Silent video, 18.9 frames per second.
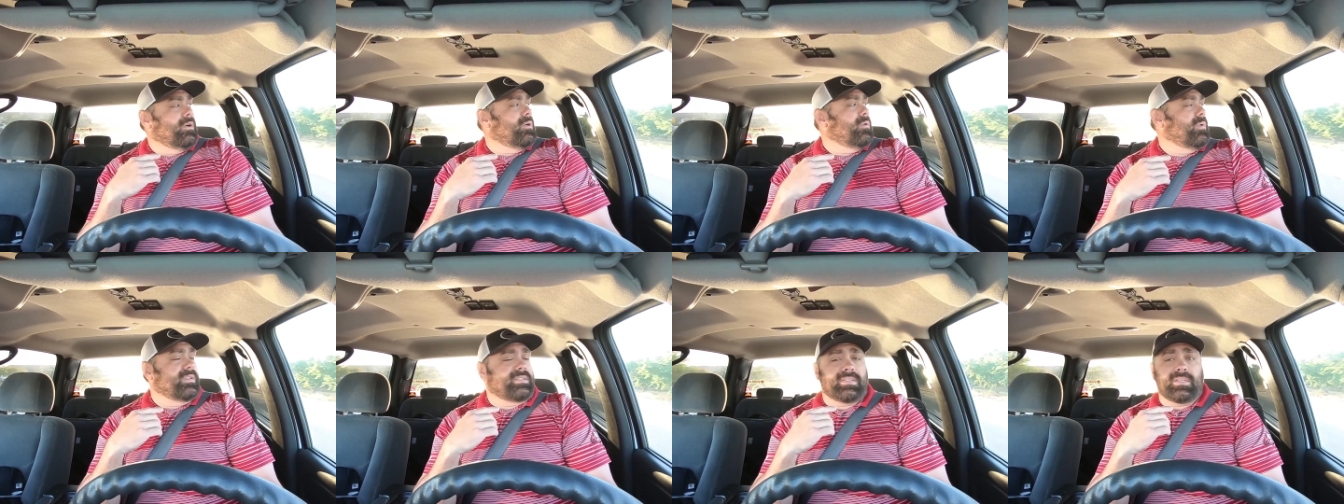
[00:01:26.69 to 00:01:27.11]

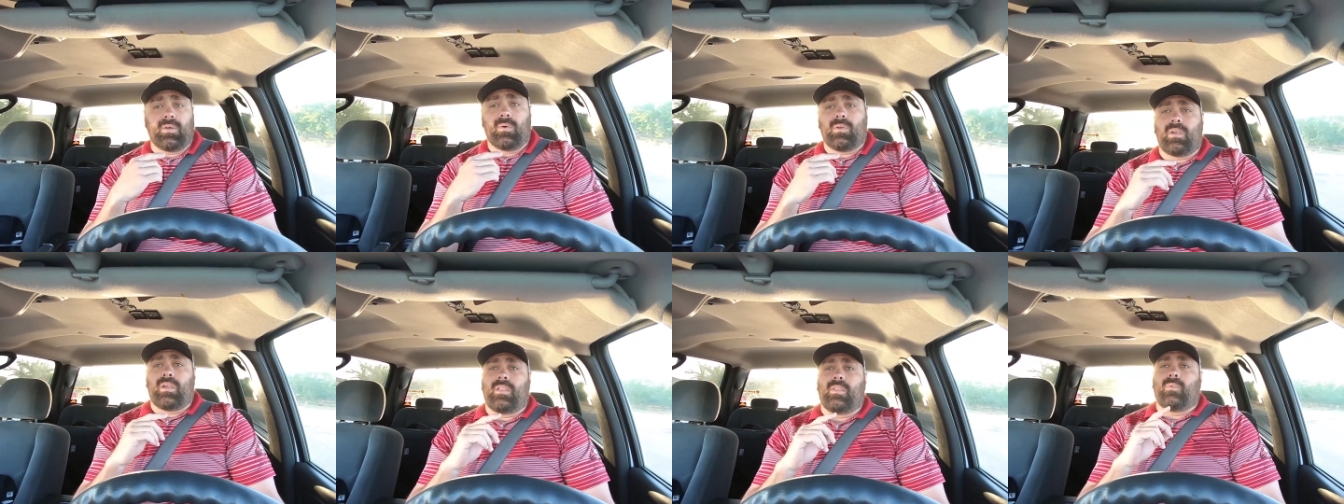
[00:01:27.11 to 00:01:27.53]
What's
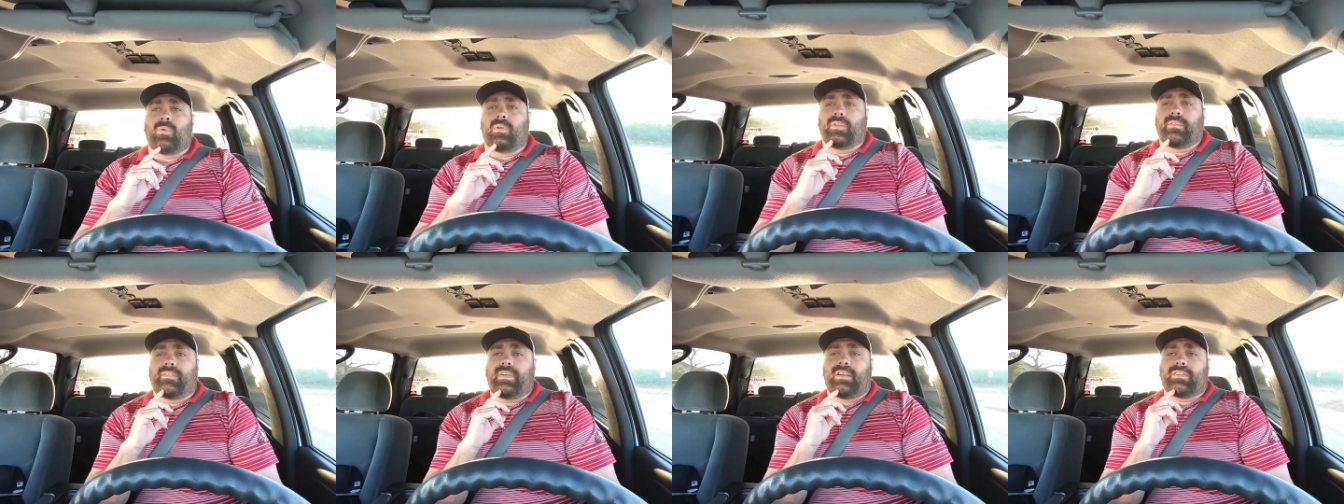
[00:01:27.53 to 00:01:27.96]
going on in the
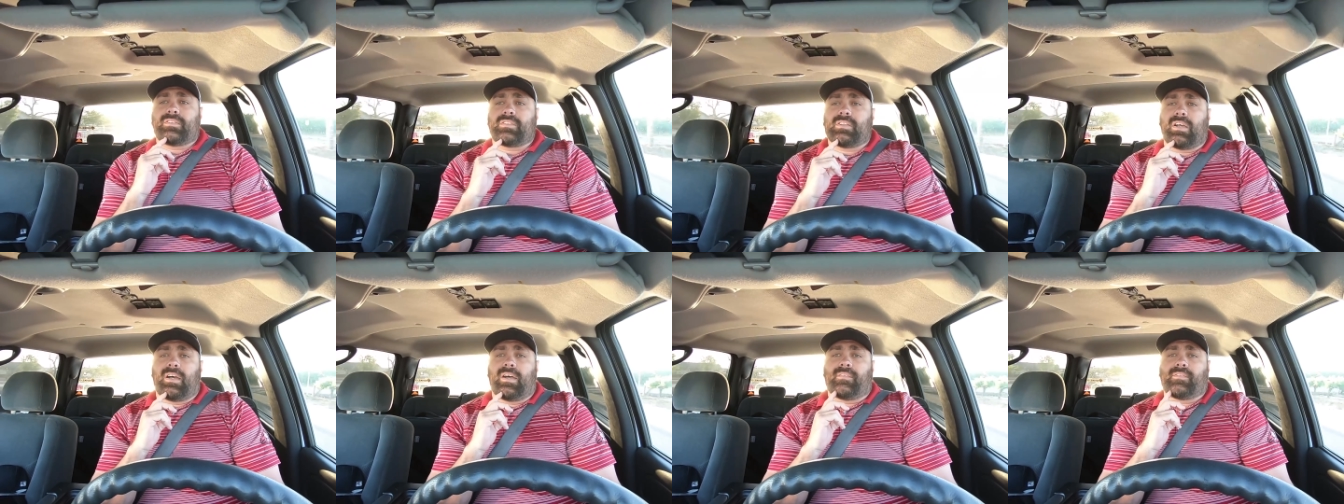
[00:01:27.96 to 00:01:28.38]
world of
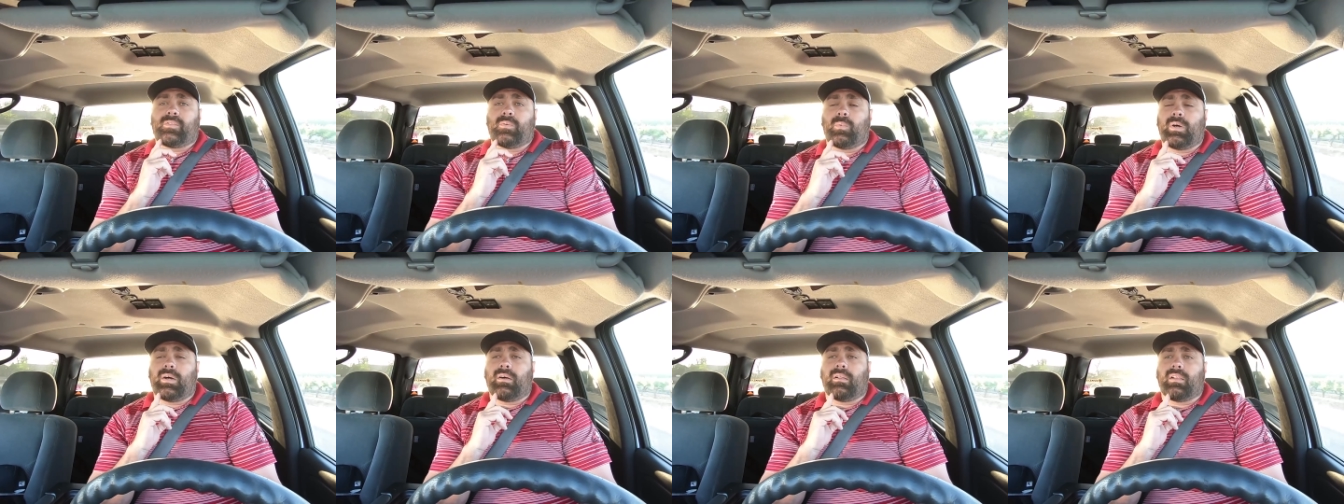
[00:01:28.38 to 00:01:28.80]
airsoft?
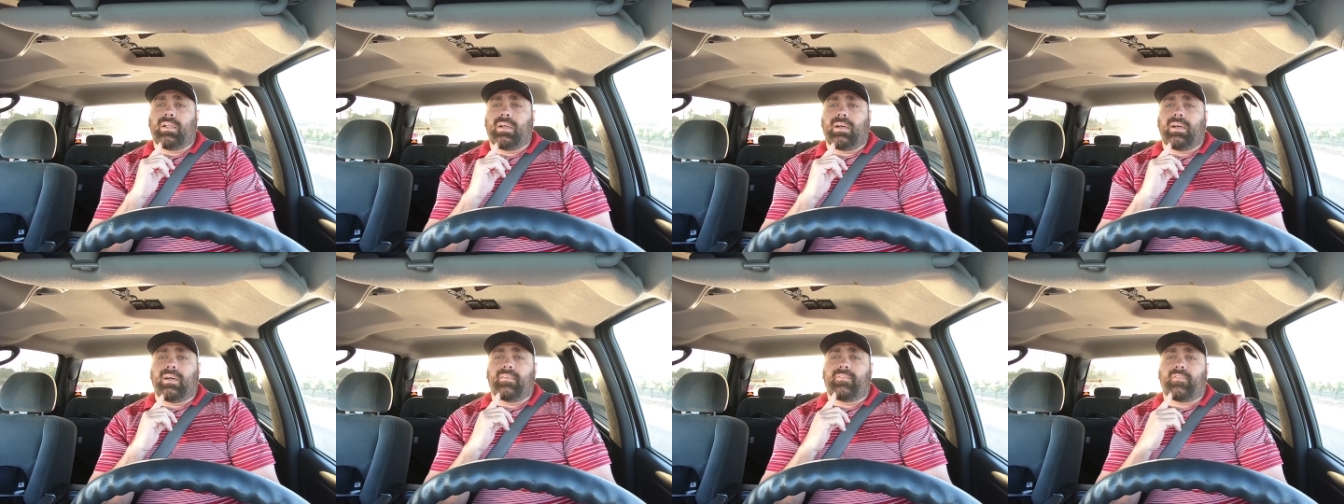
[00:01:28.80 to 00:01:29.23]

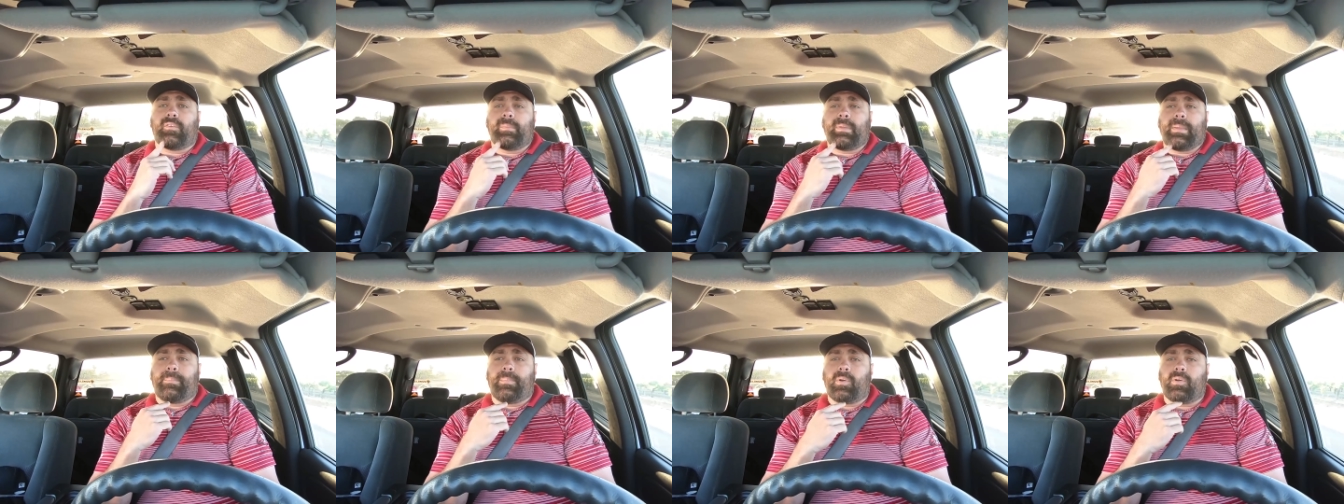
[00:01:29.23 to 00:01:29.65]
Well, for
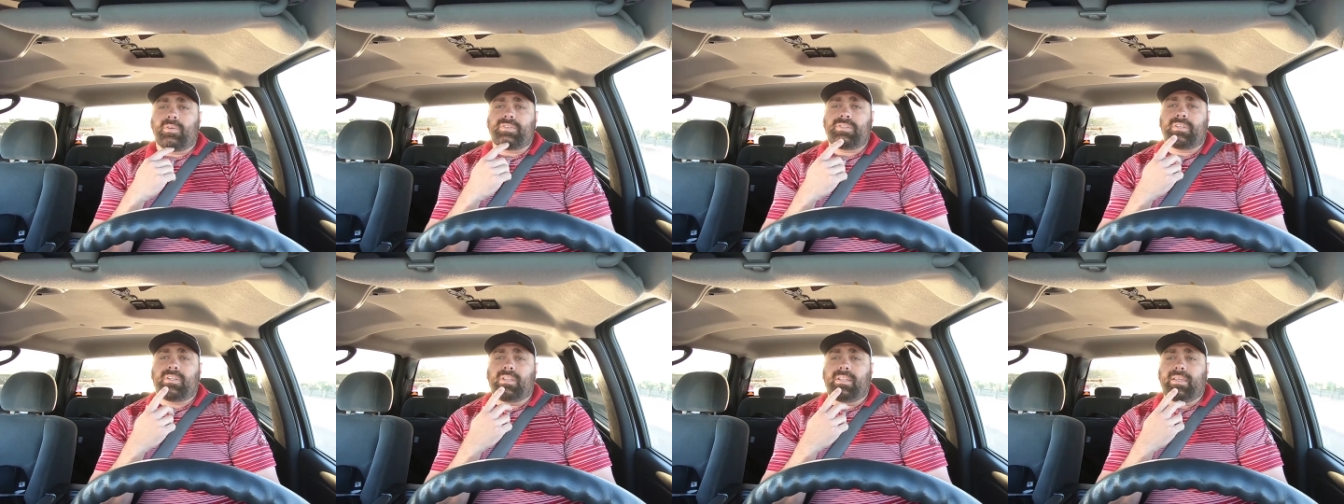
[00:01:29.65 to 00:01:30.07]
me
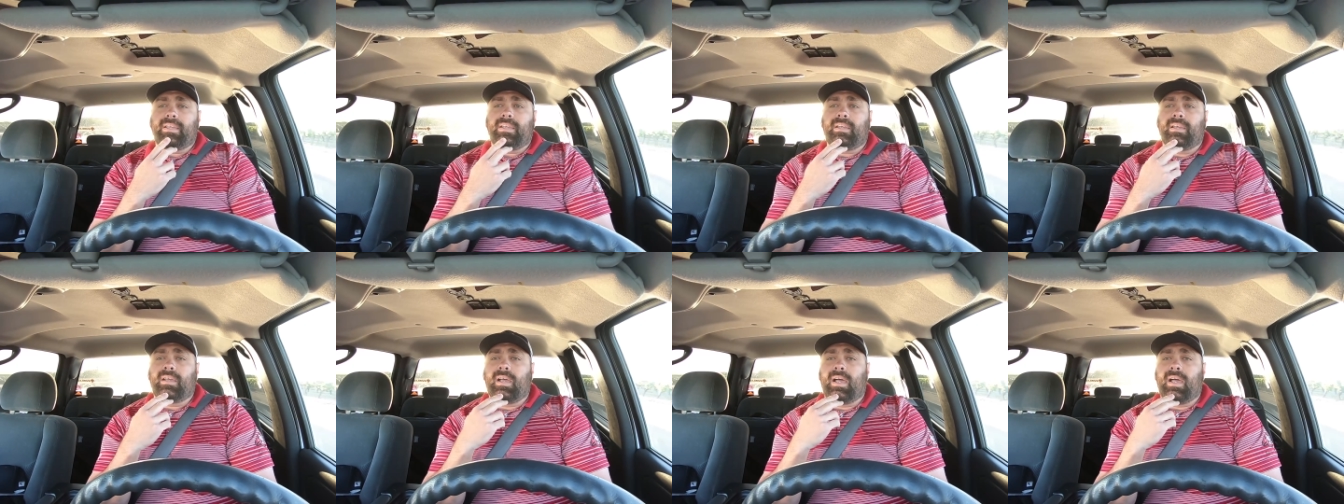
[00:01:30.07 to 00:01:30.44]
personally,